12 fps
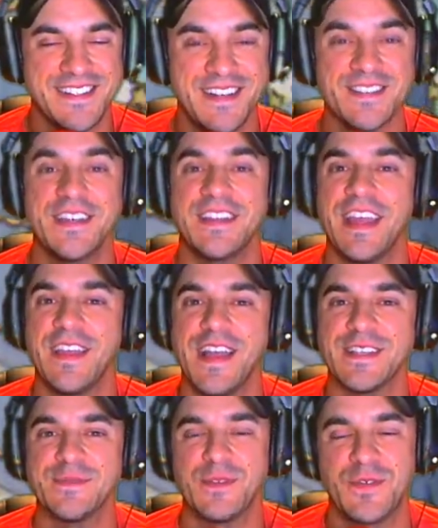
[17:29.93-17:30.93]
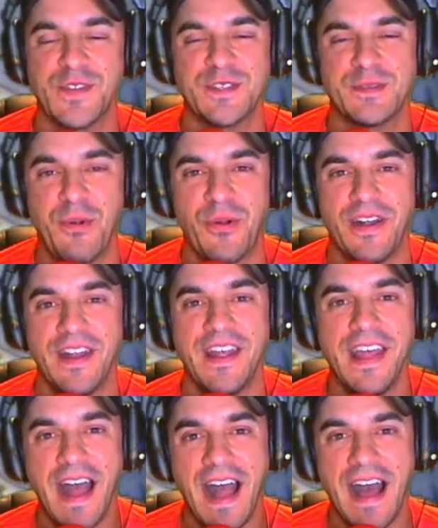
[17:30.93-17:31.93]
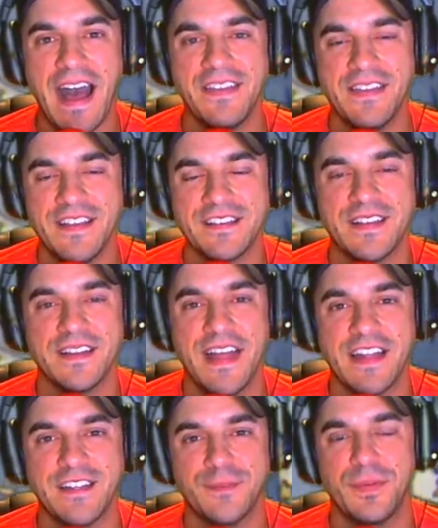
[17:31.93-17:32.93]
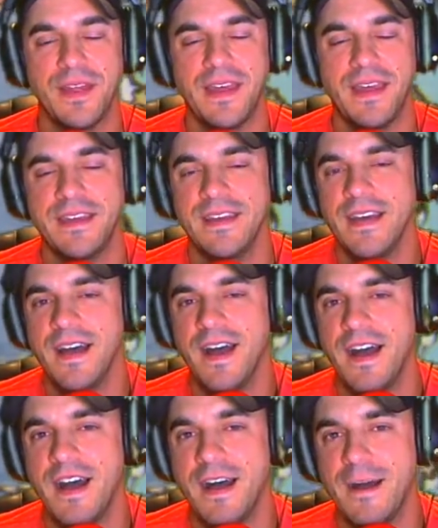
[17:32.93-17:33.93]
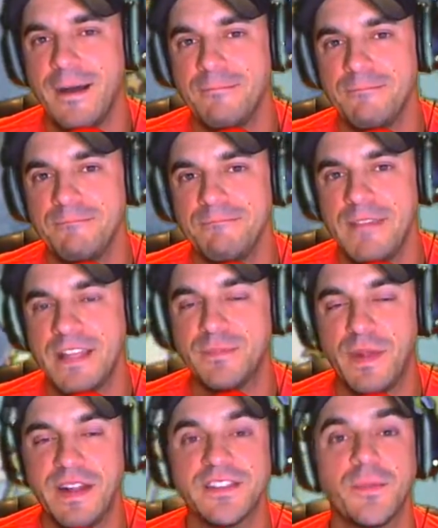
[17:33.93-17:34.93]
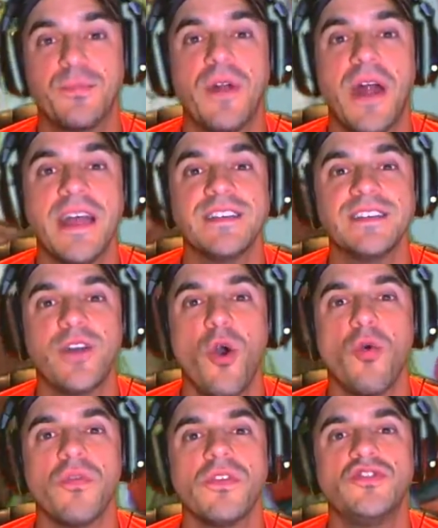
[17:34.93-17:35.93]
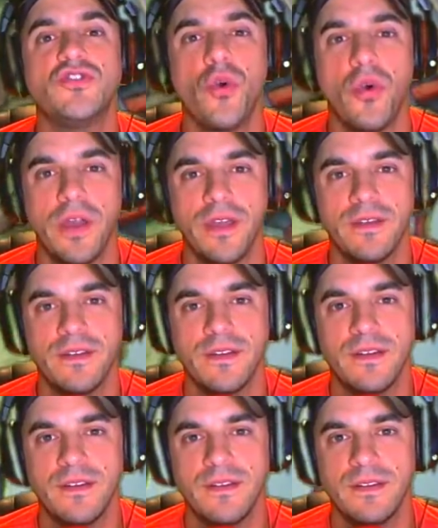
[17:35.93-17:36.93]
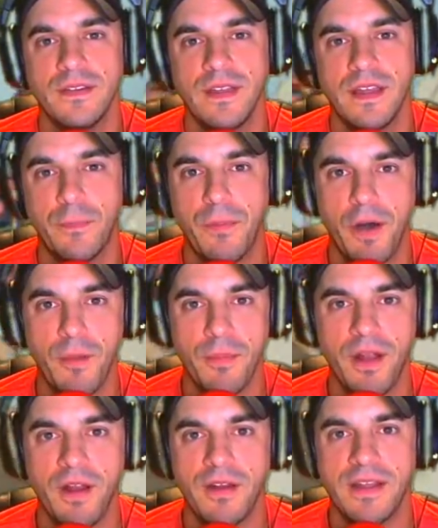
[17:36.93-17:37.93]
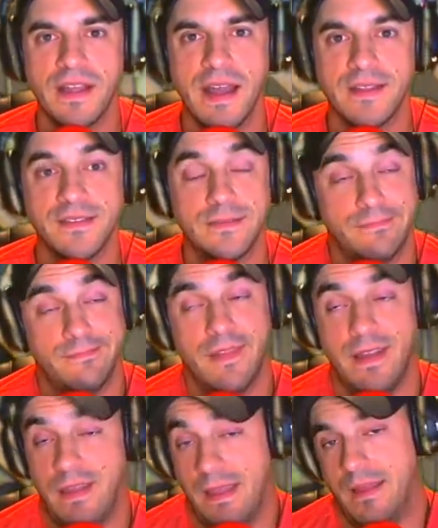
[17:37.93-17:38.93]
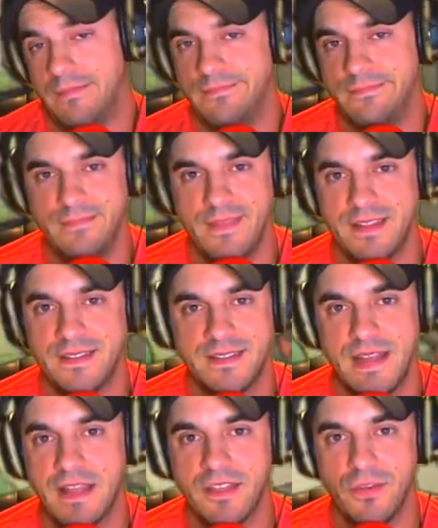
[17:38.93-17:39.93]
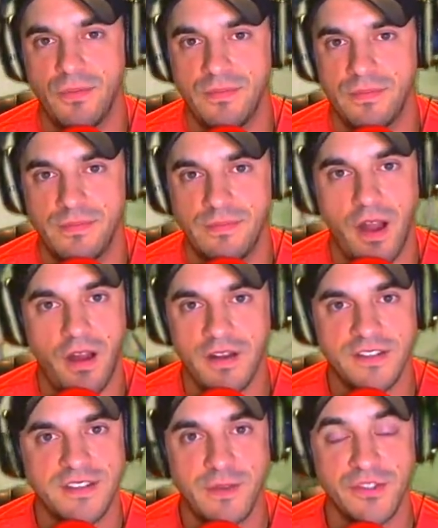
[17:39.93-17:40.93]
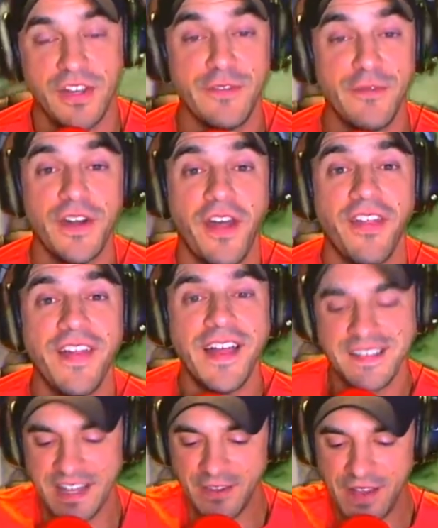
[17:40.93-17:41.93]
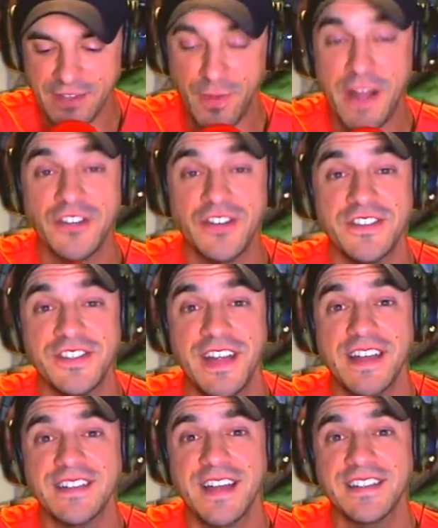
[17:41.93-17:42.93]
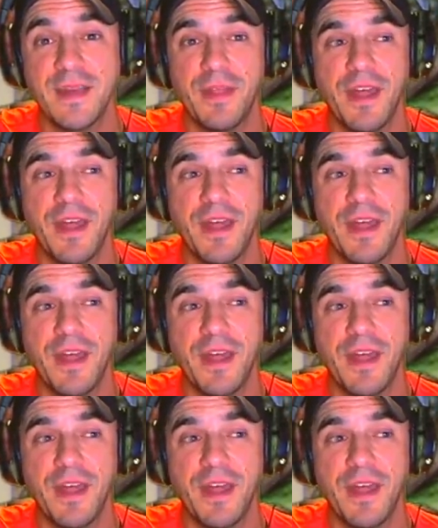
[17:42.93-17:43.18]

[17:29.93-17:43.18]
seriously, thank you guys so much for the support on this Let's Play. Um, it's been a surprising overjoy, like a Paul McCartney concert. That's not the artist I was looking for. Nonetheless, thank you guys for watching. I'll see you guys next time